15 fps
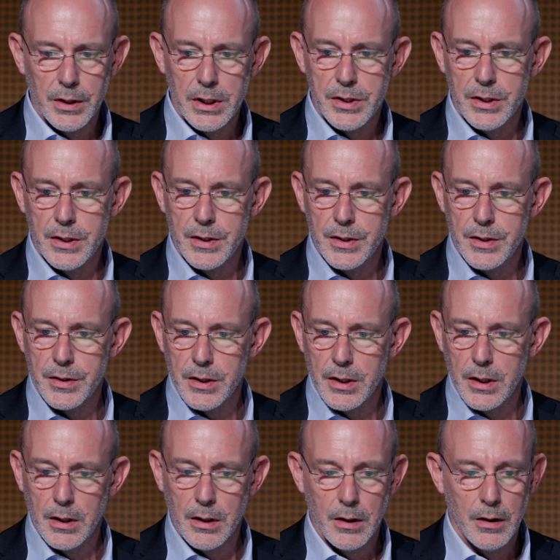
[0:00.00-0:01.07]
conditions
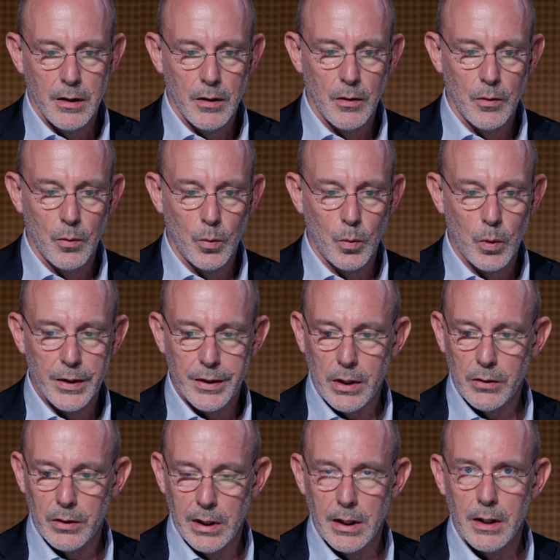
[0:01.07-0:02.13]

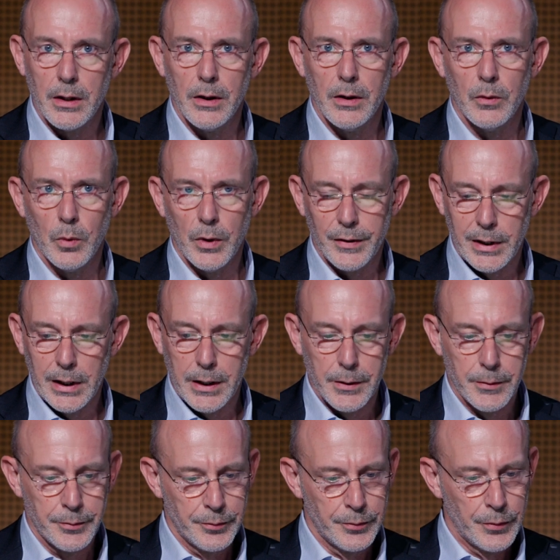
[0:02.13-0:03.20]
without glare and with
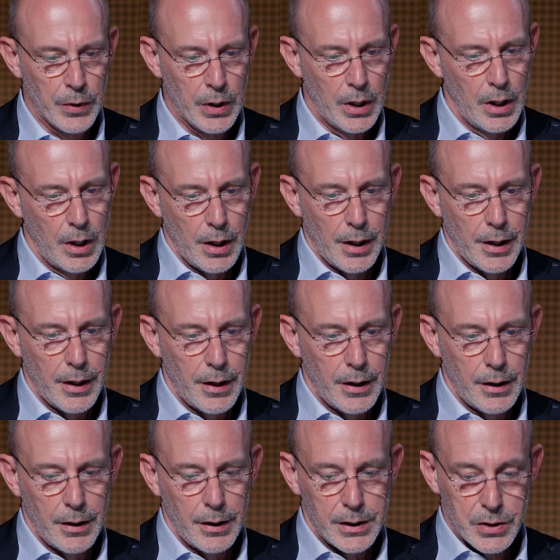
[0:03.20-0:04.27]
glare.
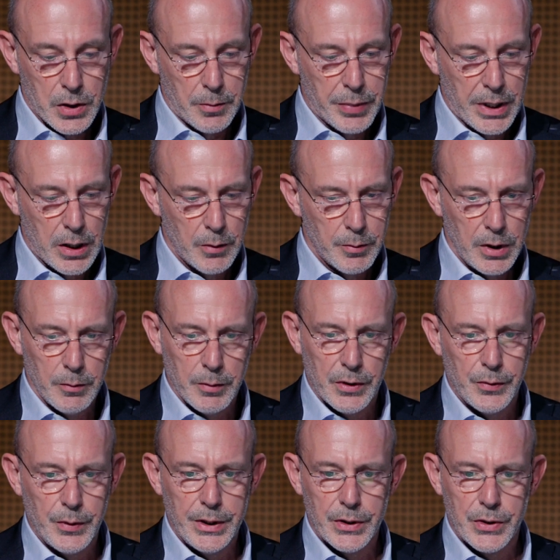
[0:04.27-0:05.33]
It's comparable
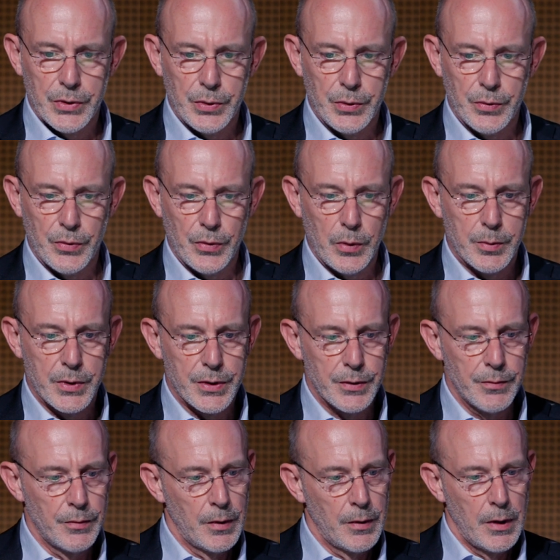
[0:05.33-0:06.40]
between the two groups.